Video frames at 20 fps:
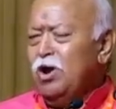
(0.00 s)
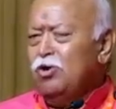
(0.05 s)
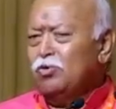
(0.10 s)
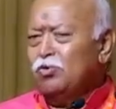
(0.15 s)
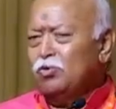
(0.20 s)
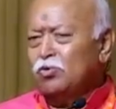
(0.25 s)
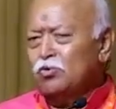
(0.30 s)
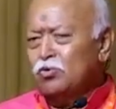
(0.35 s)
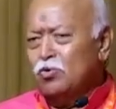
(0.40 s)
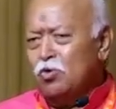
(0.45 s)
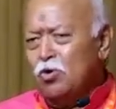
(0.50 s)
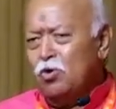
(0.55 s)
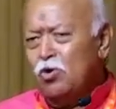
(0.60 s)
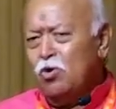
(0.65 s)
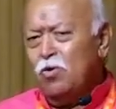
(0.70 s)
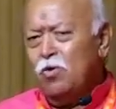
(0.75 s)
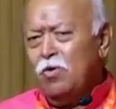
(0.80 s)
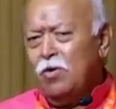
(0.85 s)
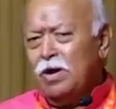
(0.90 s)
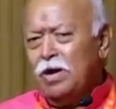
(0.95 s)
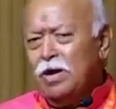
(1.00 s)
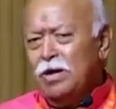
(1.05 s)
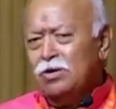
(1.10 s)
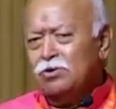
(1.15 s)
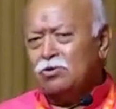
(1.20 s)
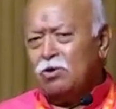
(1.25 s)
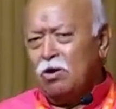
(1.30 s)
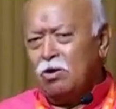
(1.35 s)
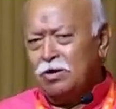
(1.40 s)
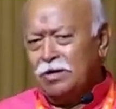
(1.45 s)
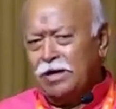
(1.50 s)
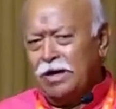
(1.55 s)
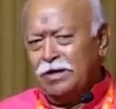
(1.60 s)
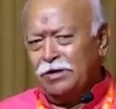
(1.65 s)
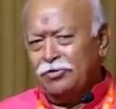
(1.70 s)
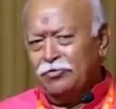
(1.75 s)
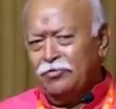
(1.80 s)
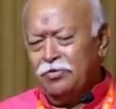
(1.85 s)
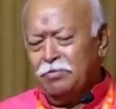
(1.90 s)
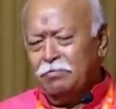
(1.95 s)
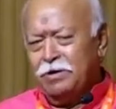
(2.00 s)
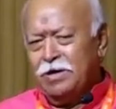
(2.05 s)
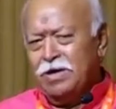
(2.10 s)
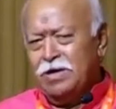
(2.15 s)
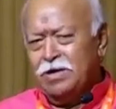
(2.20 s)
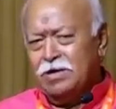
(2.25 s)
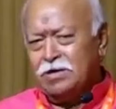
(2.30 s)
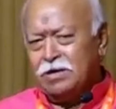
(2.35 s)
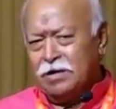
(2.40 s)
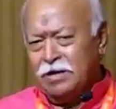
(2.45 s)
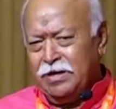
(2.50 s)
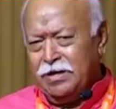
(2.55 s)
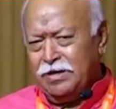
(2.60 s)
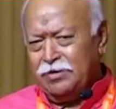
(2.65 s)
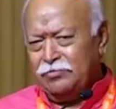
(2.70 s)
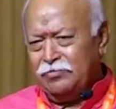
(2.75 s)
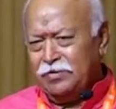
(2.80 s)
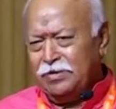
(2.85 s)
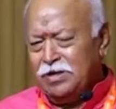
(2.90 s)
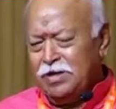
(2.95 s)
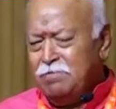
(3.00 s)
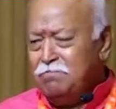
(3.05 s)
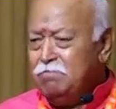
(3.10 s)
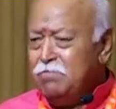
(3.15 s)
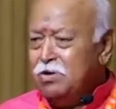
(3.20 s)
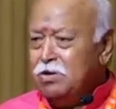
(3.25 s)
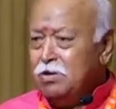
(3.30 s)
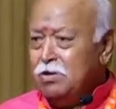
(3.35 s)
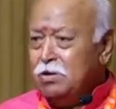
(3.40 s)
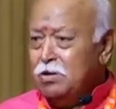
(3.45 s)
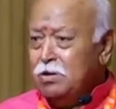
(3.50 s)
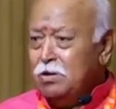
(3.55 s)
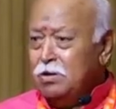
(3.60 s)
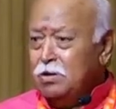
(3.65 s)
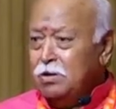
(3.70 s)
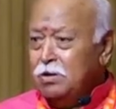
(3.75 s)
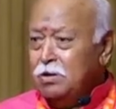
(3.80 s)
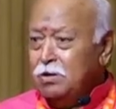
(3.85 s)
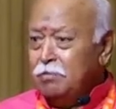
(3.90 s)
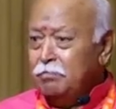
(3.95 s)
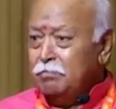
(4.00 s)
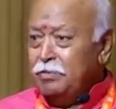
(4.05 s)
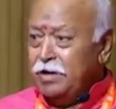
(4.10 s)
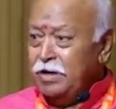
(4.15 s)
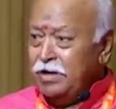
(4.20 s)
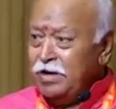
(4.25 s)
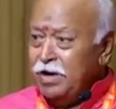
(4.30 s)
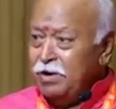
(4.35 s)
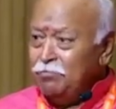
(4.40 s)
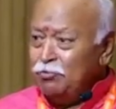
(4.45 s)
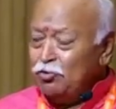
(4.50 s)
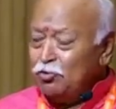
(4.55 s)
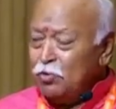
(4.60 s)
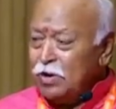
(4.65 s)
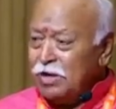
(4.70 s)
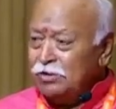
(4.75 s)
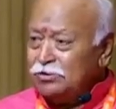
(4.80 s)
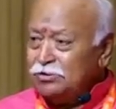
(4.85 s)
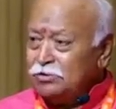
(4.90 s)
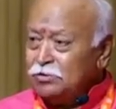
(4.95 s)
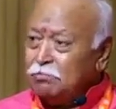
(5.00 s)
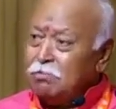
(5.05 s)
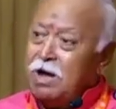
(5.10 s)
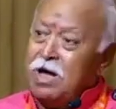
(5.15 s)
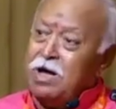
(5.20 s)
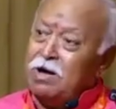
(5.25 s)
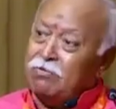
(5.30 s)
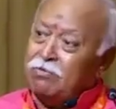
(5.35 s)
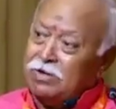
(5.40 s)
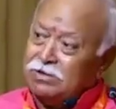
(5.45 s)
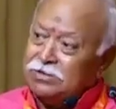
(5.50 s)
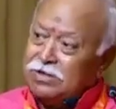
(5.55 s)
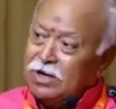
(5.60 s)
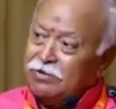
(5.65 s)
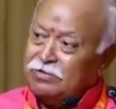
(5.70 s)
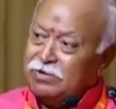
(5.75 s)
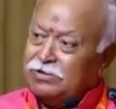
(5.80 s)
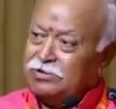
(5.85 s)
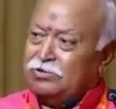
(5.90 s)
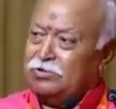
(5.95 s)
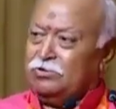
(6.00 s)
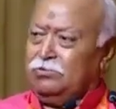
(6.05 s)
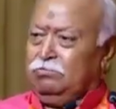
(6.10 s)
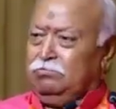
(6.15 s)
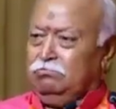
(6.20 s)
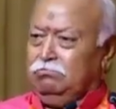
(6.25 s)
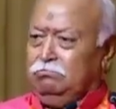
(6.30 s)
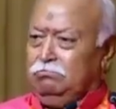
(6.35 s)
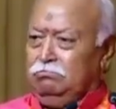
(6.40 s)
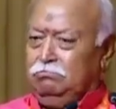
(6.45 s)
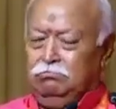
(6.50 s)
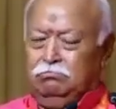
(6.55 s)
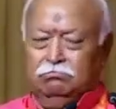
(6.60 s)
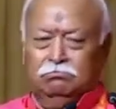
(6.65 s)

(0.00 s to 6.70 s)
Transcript: we have to go and contact everybody, connect with him, bring him to us by our service.